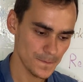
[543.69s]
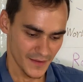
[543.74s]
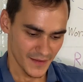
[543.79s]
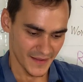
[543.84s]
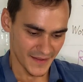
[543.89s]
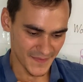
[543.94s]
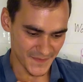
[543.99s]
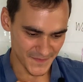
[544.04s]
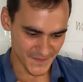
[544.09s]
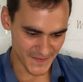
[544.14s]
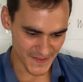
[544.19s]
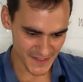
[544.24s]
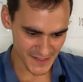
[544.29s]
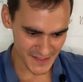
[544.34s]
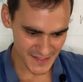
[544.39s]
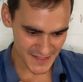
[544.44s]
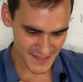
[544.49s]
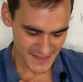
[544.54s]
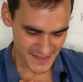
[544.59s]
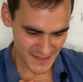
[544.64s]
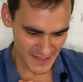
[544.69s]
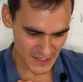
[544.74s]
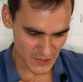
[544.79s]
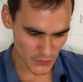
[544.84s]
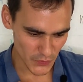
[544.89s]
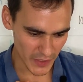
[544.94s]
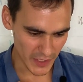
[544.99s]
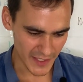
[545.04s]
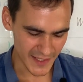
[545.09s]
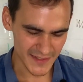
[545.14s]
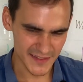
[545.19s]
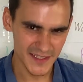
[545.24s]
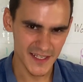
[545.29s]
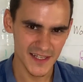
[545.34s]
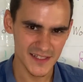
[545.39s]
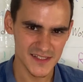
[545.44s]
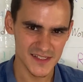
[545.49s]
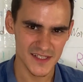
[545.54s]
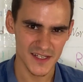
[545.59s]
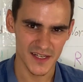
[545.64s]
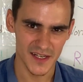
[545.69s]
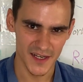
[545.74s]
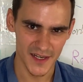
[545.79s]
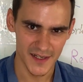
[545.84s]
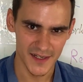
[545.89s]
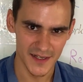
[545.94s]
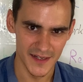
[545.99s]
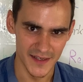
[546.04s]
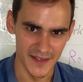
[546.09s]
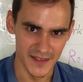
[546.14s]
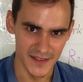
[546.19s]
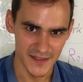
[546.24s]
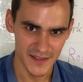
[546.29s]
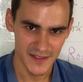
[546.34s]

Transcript: And this is where it gets ugly.